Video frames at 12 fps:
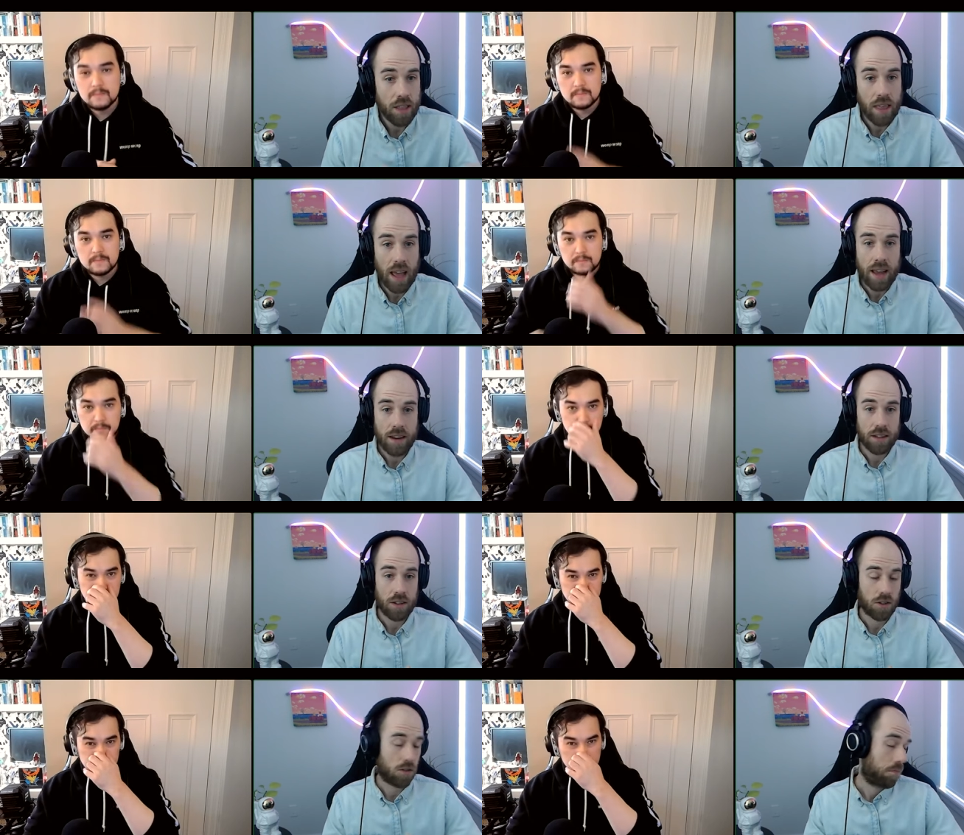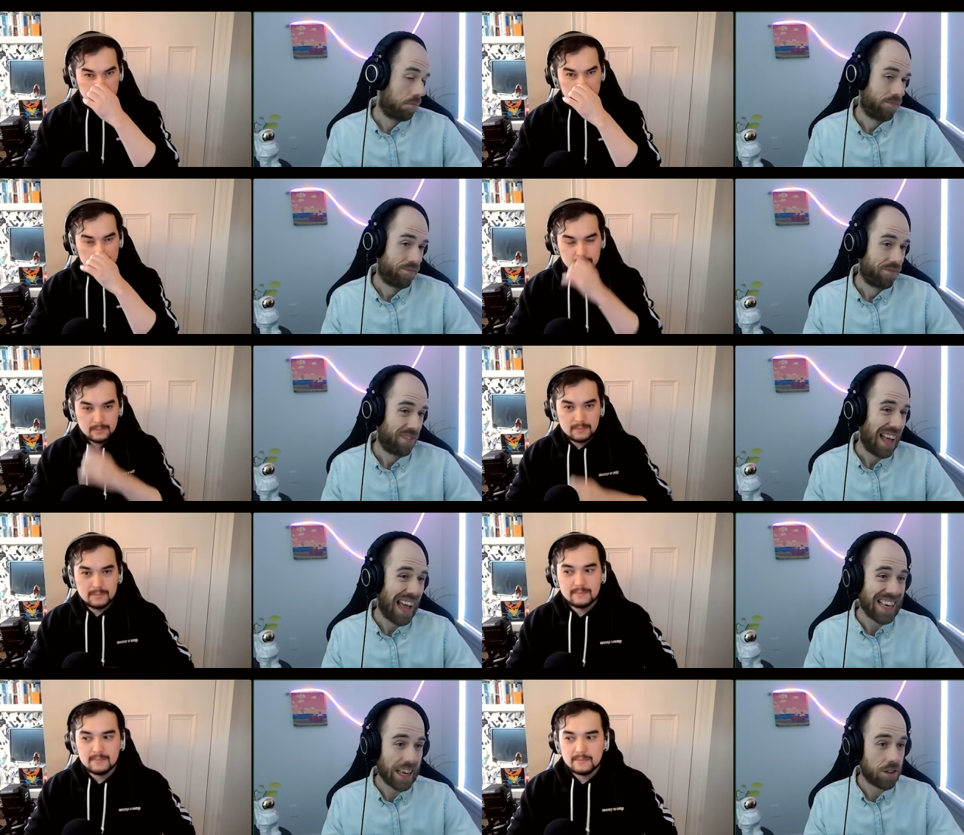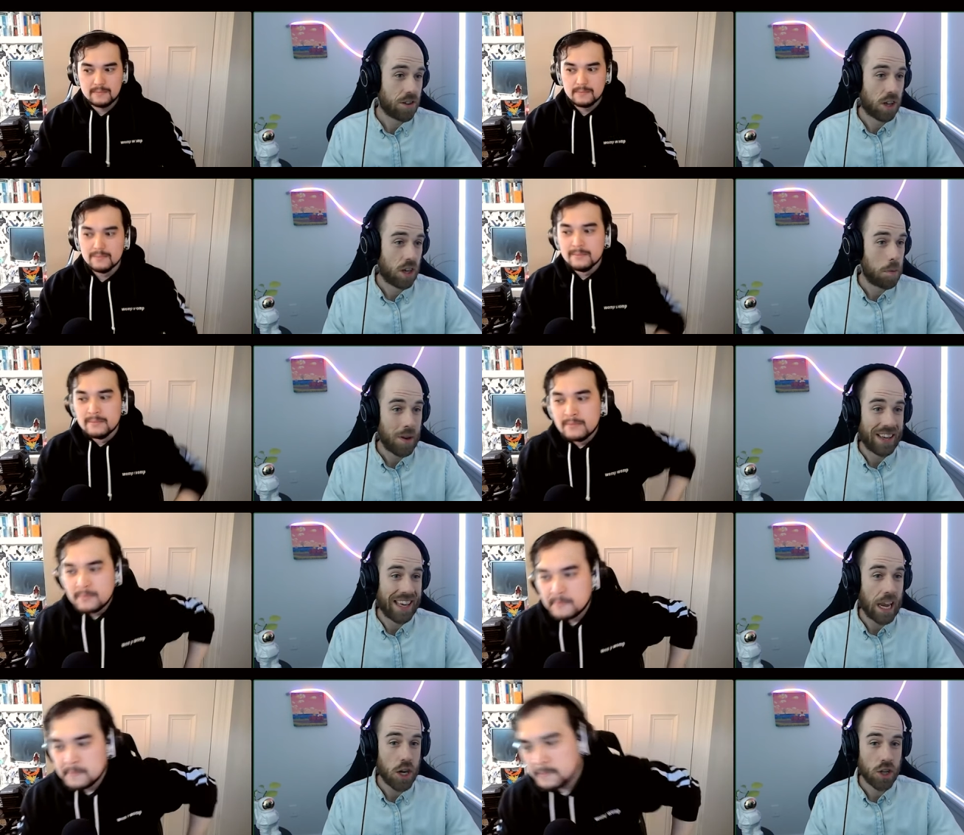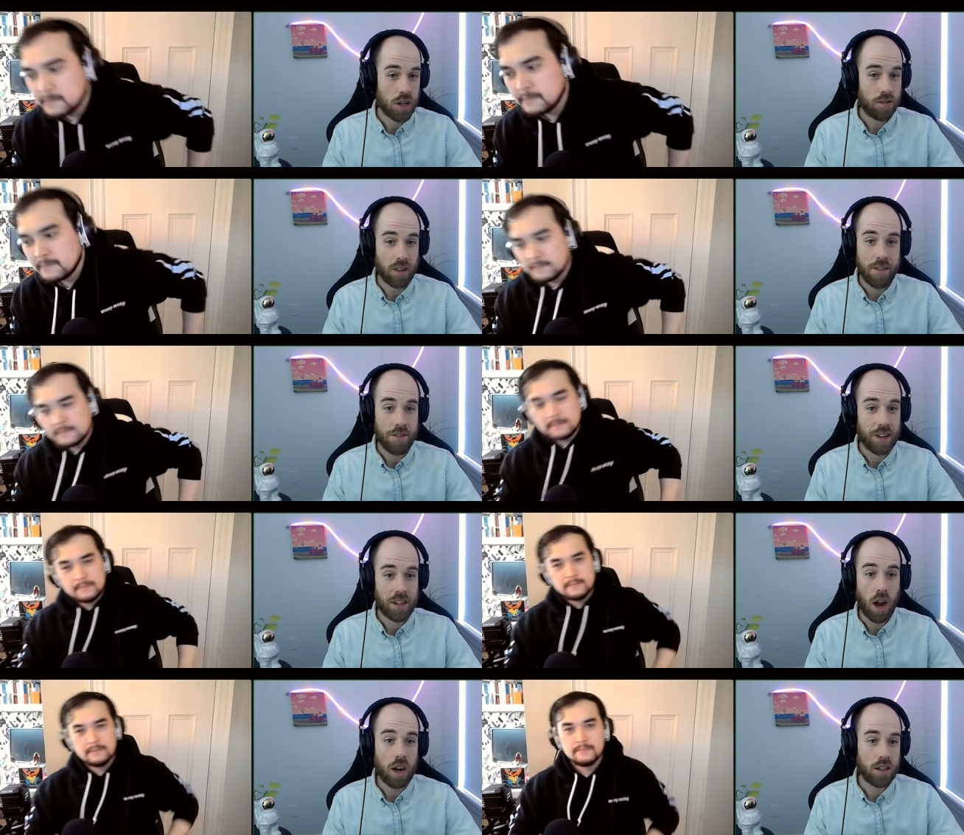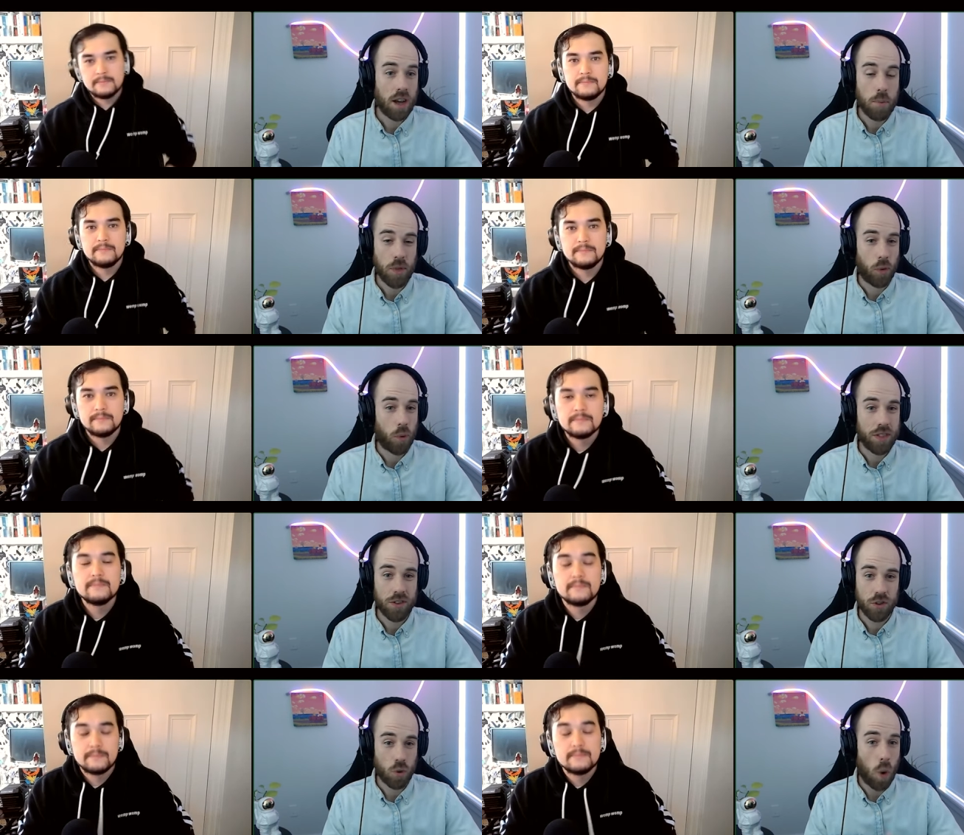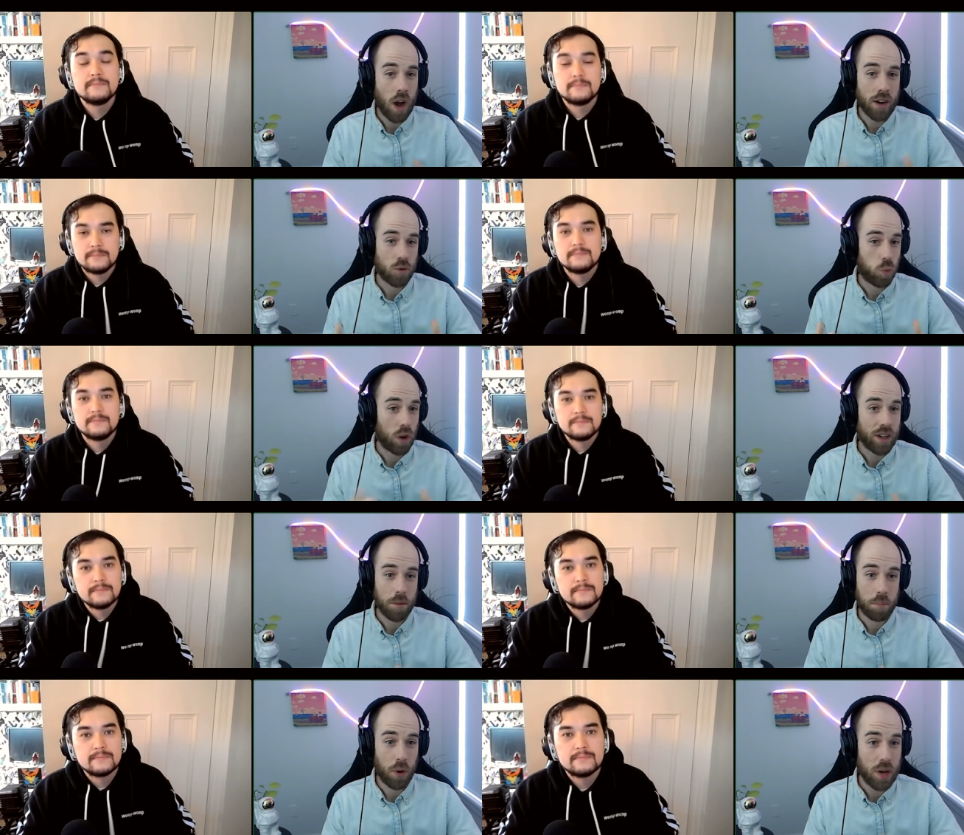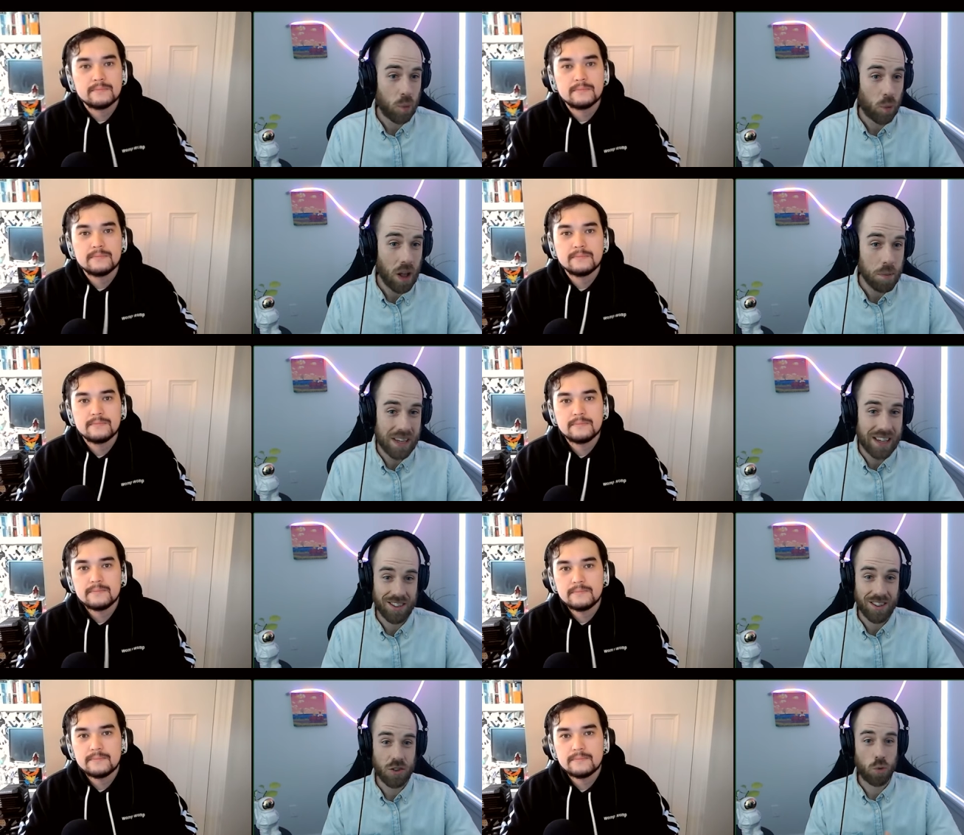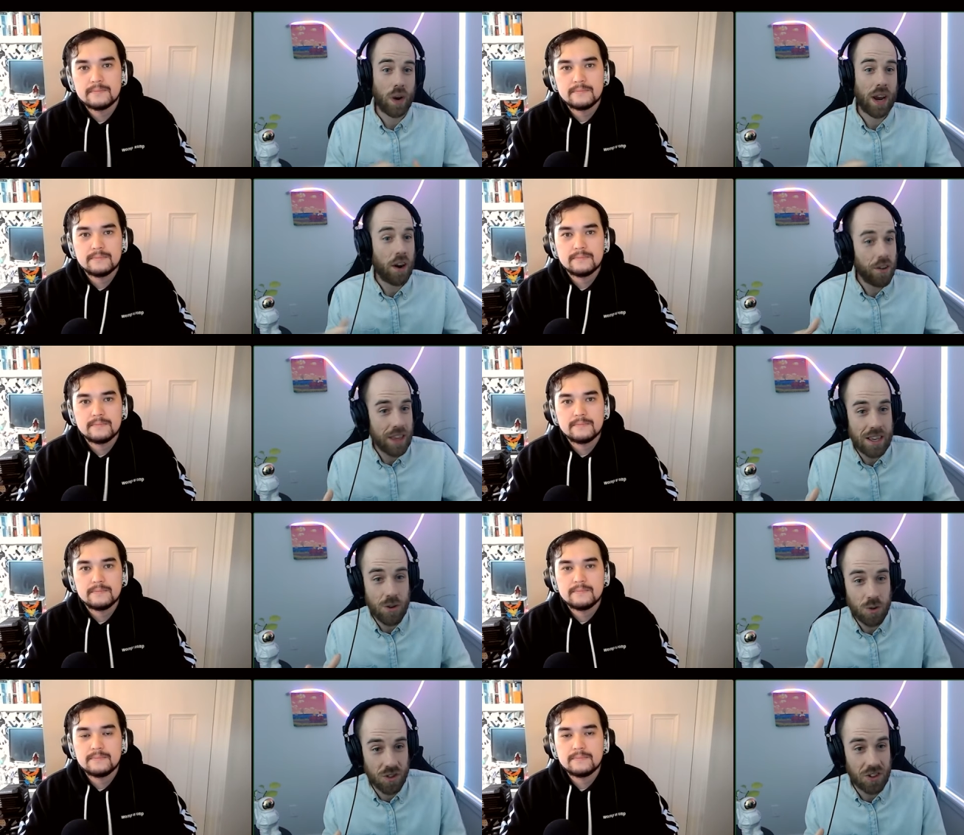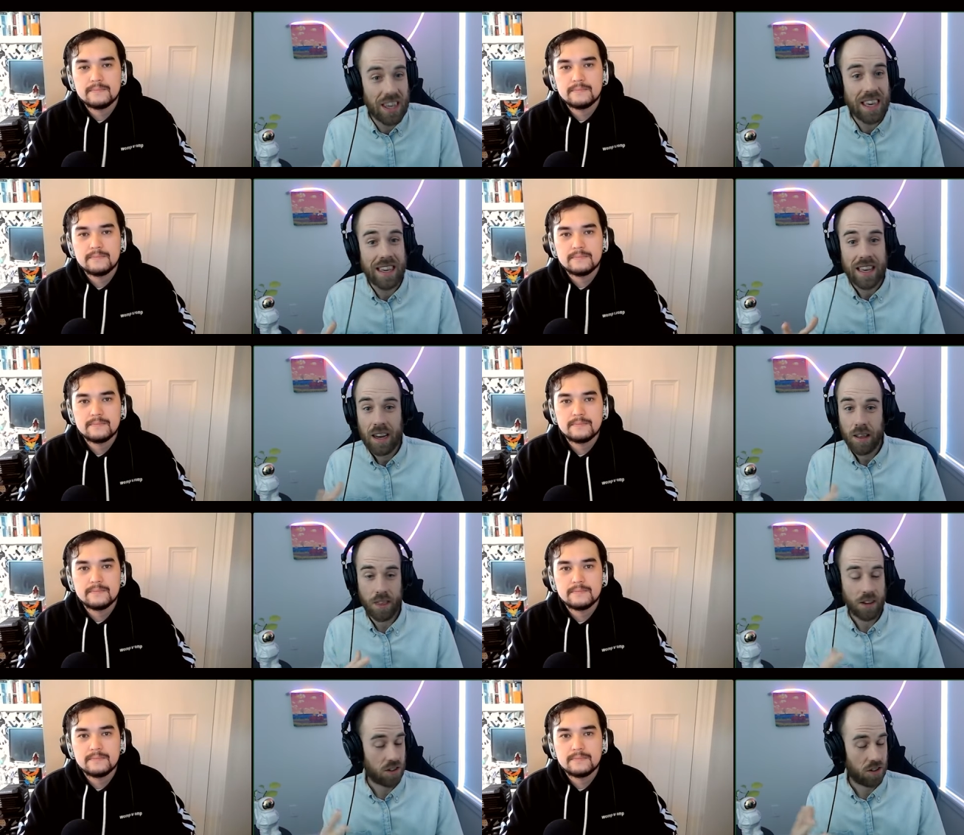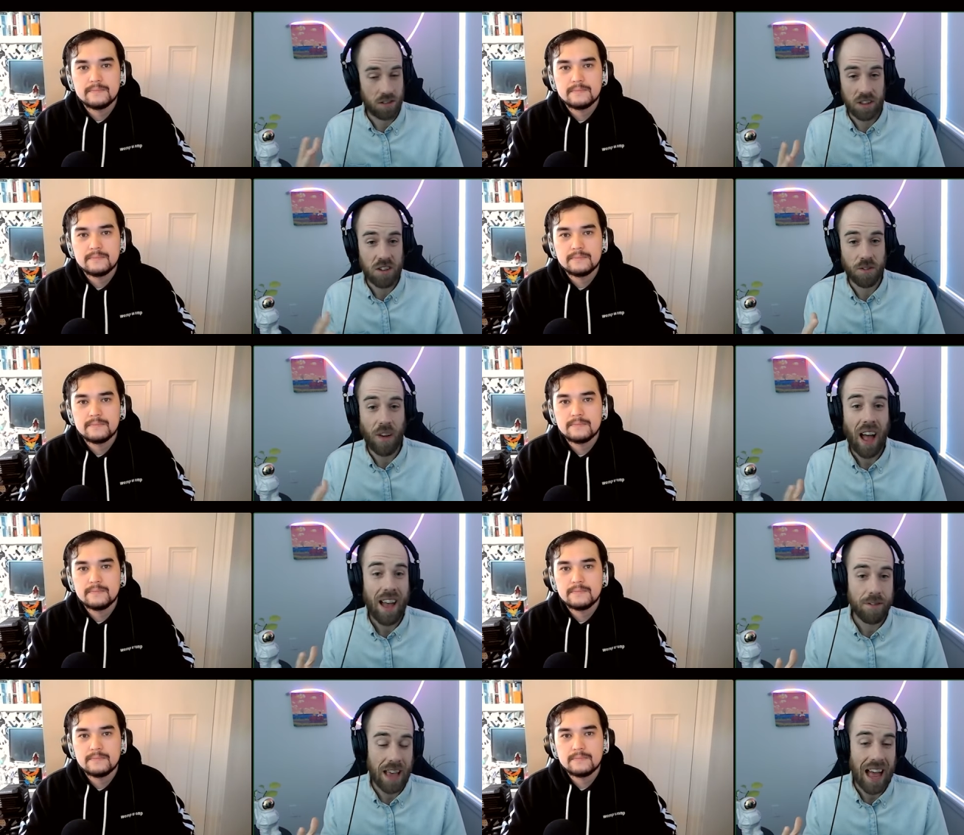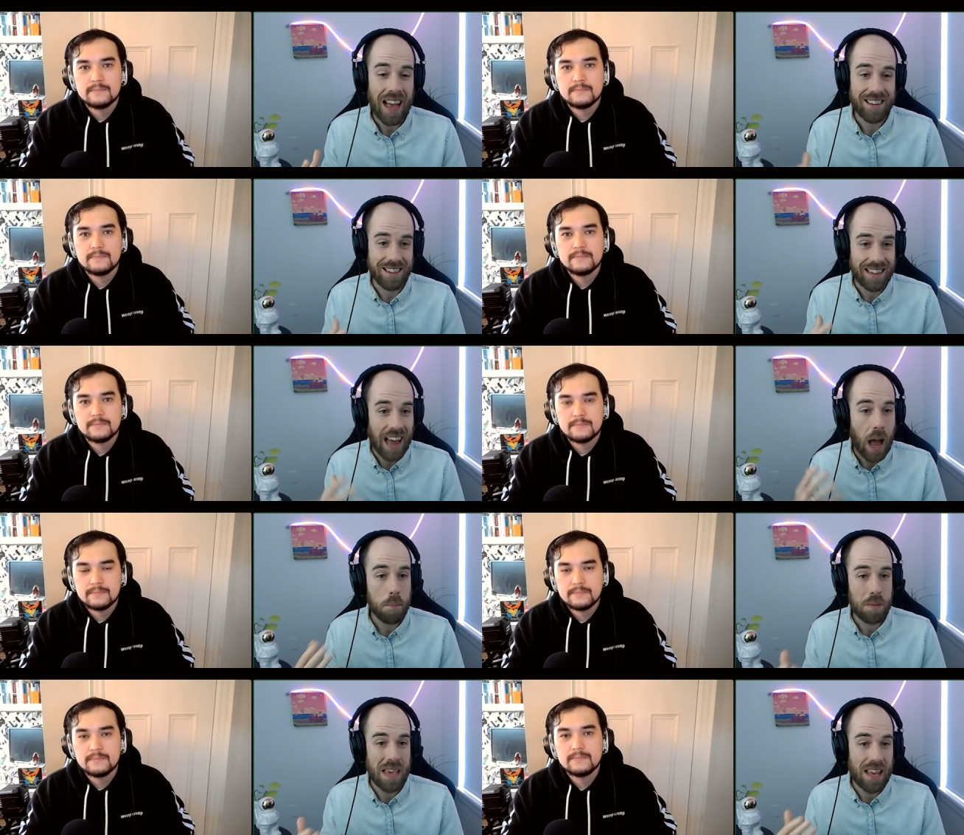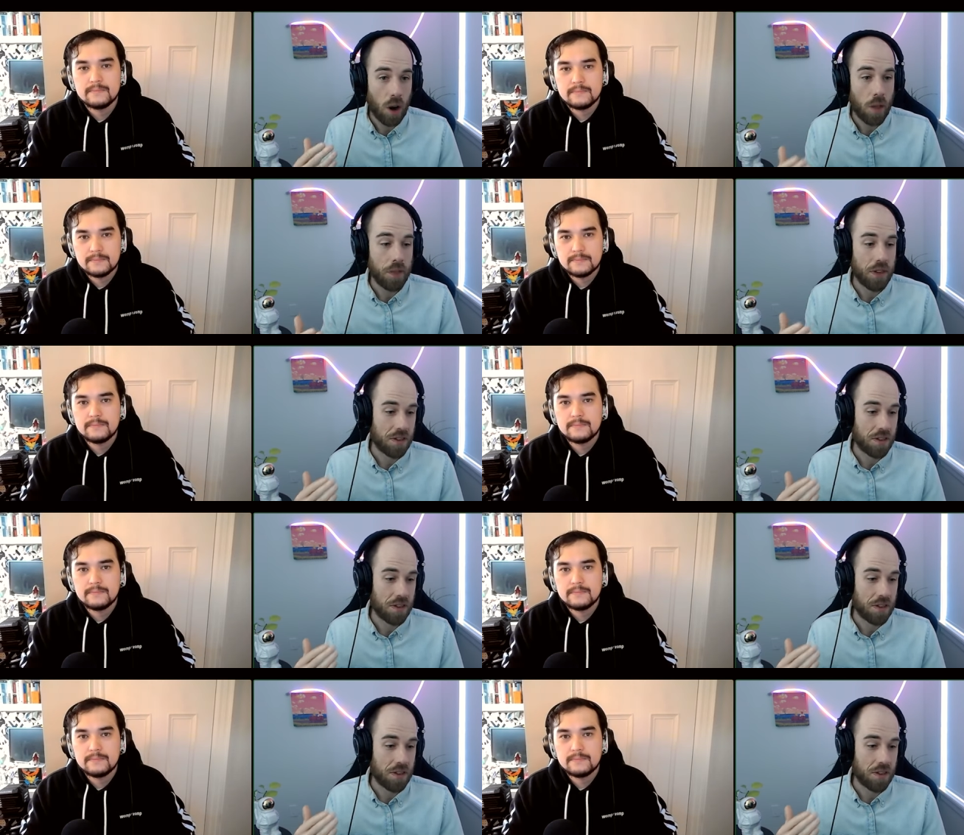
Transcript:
Speaker 1: of that is I guess the communication of Life and Doctom with the rest of the squad is working pretty well, because it's rare that you see these five guys not being on the